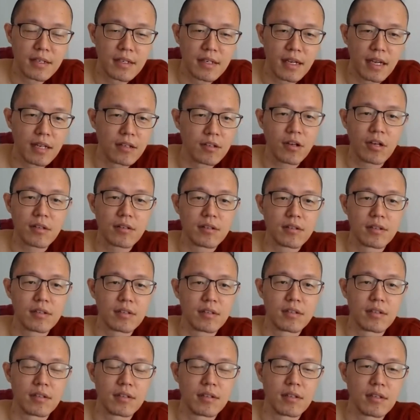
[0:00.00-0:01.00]
And
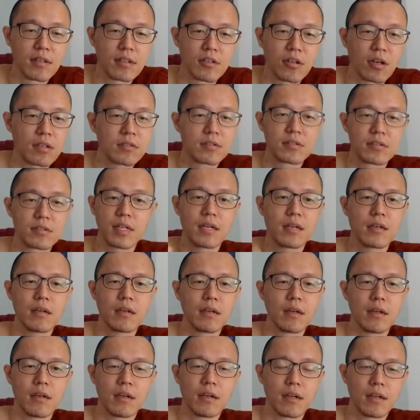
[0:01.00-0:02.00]
not say,
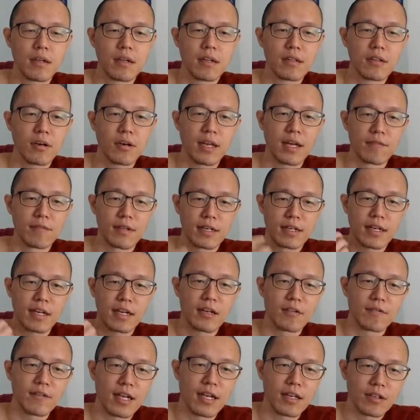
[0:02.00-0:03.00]
not have the kind
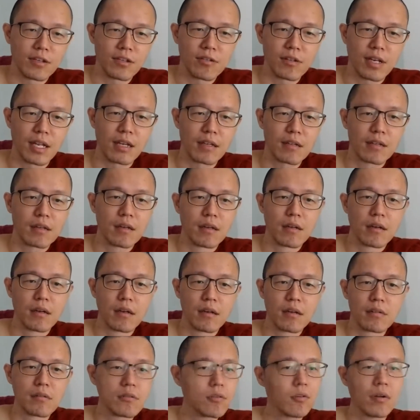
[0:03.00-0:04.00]
of attitude like,
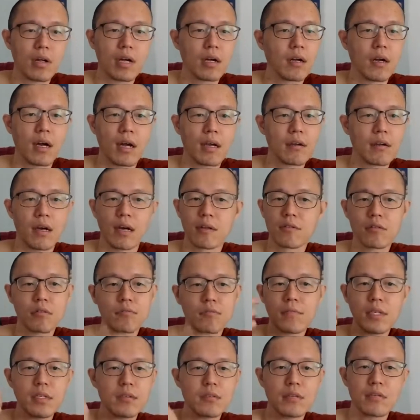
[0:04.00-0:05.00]
no, I don't
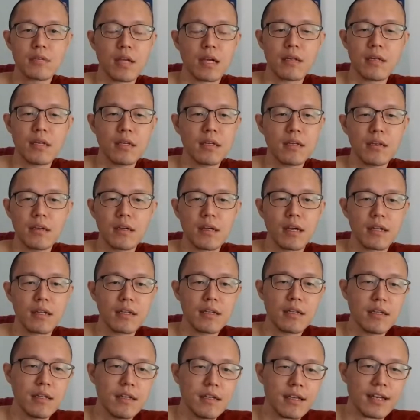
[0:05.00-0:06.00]
mean any
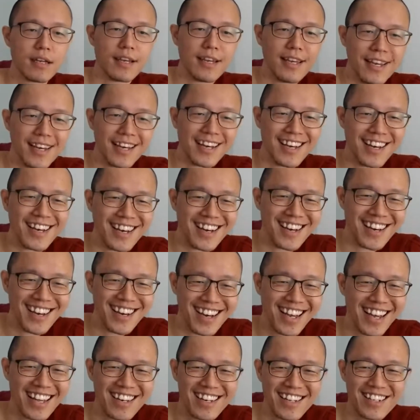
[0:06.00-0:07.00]

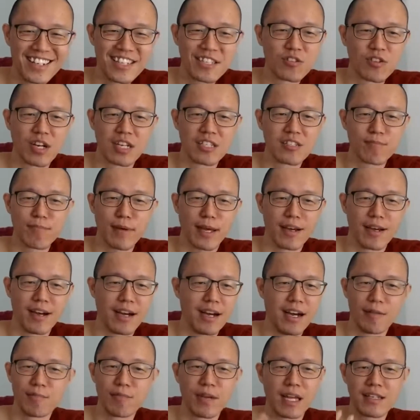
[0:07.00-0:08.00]
any disrespect.
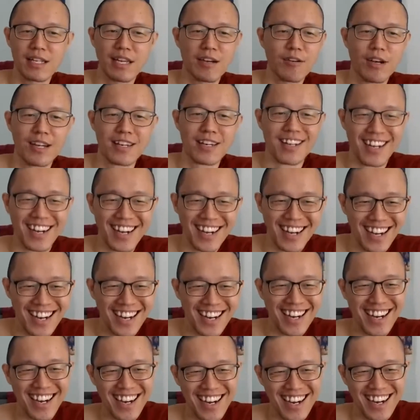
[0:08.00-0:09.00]
I'm like that one.
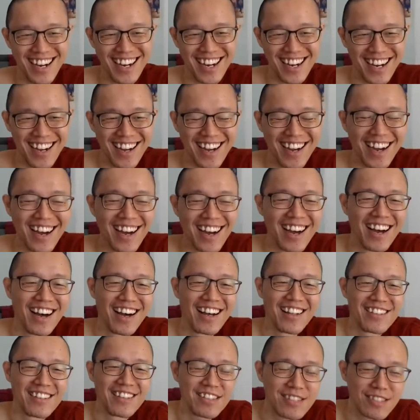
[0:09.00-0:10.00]

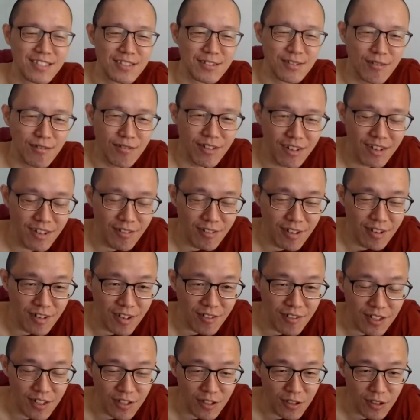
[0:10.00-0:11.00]
This is,
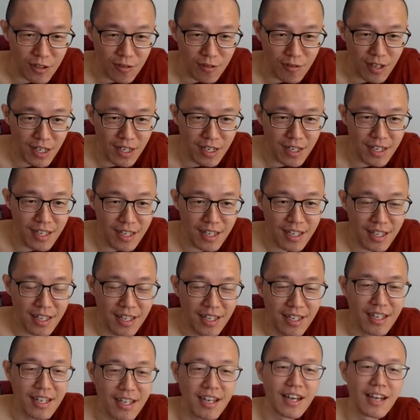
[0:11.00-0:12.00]
you know why?
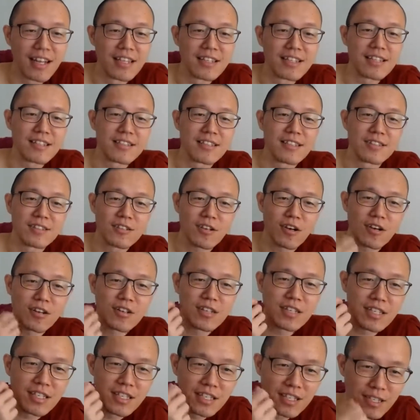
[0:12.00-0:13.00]
This is called
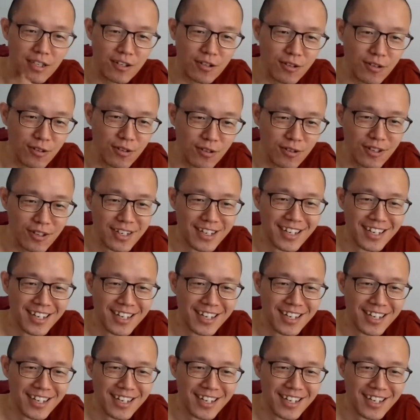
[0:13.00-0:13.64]
ego.